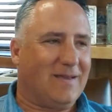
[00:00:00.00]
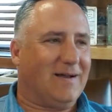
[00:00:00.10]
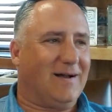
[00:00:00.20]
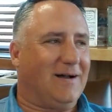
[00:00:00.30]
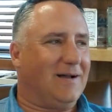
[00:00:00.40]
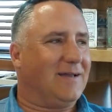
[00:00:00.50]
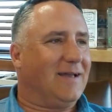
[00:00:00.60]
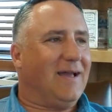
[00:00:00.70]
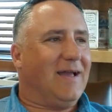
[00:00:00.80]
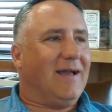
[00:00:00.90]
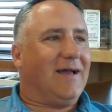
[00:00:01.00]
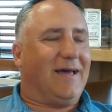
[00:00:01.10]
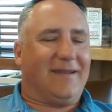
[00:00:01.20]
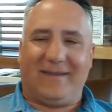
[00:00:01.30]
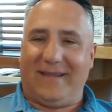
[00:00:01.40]

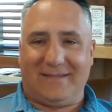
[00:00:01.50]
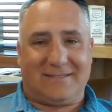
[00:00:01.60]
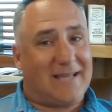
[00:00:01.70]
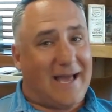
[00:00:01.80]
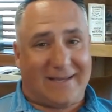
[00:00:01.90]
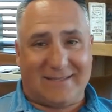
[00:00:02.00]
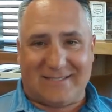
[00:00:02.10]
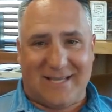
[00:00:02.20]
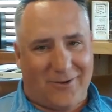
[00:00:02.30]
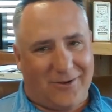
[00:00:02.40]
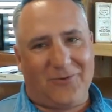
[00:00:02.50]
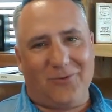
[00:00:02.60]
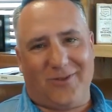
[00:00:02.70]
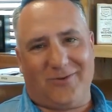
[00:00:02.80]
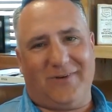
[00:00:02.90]
And Stack and Sell and a
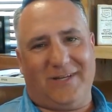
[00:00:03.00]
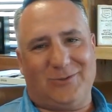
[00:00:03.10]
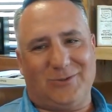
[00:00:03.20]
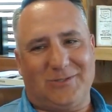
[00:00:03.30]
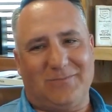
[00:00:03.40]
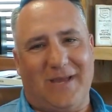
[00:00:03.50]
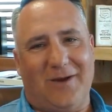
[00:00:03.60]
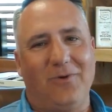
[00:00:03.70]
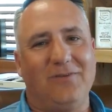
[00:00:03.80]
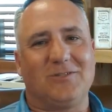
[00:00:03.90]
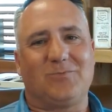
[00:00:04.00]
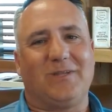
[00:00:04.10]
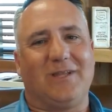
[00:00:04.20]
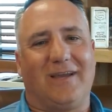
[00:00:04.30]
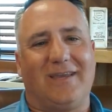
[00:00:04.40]
few other ventures. And we've just
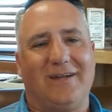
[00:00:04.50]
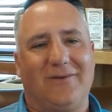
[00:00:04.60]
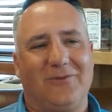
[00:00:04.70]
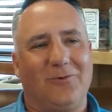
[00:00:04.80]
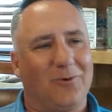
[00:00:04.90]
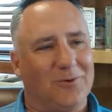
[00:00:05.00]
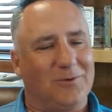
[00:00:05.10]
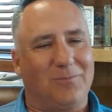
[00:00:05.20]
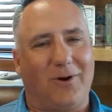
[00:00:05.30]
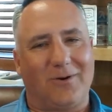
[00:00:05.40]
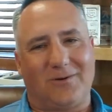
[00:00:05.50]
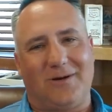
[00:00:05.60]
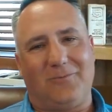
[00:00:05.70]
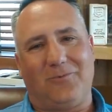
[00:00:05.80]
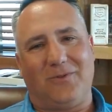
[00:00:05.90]
been lucky enough in the world to partner
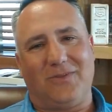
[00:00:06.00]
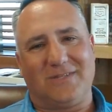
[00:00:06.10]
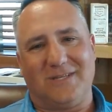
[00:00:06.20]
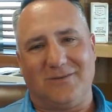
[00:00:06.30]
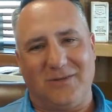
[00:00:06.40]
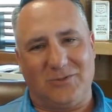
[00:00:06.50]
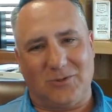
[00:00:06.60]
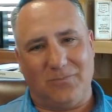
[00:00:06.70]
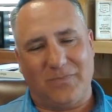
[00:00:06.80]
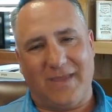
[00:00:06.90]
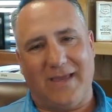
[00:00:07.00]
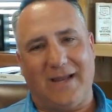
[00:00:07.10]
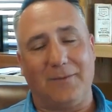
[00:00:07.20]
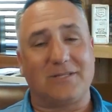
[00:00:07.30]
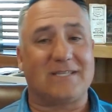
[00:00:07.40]
up with this individual. And
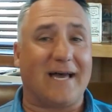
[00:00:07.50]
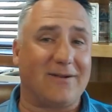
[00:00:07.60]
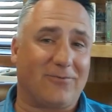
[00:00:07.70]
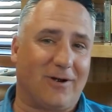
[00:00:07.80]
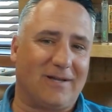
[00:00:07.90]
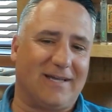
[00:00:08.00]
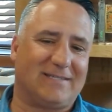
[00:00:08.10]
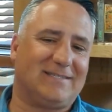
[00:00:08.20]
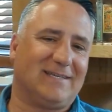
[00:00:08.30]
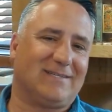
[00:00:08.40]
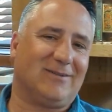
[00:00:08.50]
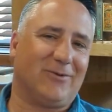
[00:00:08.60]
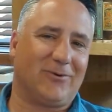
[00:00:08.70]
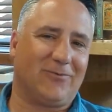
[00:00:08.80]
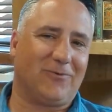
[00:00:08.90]
I'm excited for our guest to get to
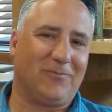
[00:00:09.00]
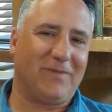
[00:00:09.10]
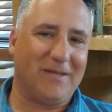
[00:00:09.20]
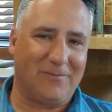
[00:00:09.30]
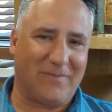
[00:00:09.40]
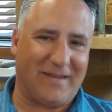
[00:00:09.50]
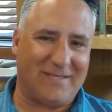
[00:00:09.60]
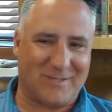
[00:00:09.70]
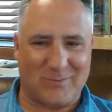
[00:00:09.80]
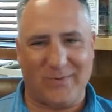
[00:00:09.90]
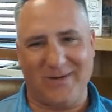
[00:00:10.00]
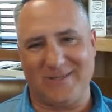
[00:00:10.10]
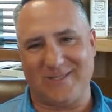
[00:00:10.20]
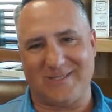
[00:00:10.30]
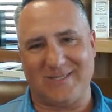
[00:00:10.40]
learn from him and his
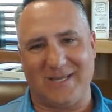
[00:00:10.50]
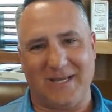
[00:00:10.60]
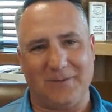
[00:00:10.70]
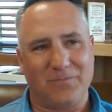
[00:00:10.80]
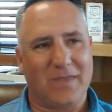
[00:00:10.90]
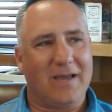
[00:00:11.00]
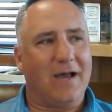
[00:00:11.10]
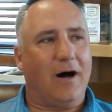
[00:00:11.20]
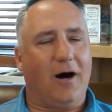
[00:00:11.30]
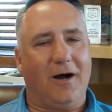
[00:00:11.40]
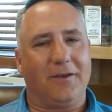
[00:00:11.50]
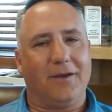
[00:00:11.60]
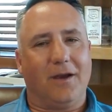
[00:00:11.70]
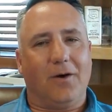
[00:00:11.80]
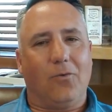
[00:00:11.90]
experiences today on
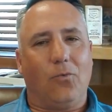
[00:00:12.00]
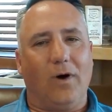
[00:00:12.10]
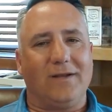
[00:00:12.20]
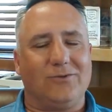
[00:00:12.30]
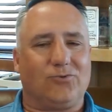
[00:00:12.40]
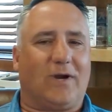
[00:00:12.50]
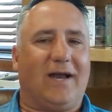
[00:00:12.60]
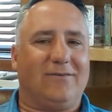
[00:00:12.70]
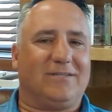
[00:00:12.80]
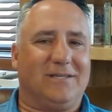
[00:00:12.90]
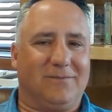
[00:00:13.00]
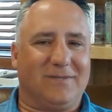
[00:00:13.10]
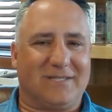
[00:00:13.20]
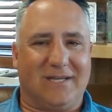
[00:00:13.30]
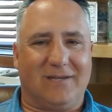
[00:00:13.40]
what drives him
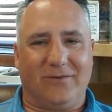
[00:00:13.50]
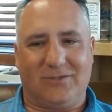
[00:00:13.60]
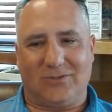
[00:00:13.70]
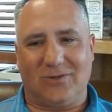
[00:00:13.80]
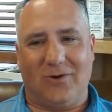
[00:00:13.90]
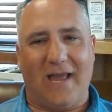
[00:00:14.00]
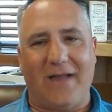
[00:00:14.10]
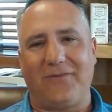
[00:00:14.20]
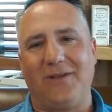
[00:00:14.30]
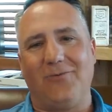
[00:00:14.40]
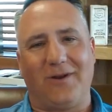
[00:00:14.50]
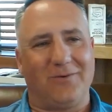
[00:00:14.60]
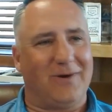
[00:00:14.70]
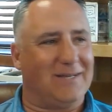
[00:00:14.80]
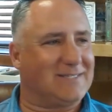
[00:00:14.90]
as an individual. So Anthony, you want
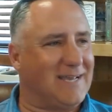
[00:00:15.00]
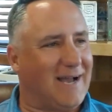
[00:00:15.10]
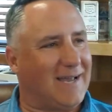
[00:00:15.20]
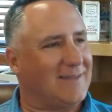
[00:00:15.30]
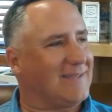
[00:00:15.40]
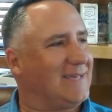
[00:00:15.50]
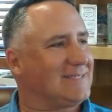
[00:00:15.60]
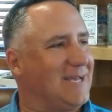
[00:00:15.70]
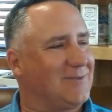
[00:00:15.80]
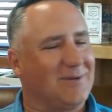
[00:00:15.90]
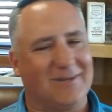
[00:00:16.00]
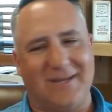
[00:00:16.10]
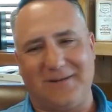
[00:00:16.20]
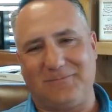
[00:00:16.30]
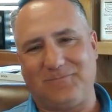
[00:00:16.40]
to say hi to the guests out there
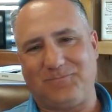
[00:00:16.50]
today?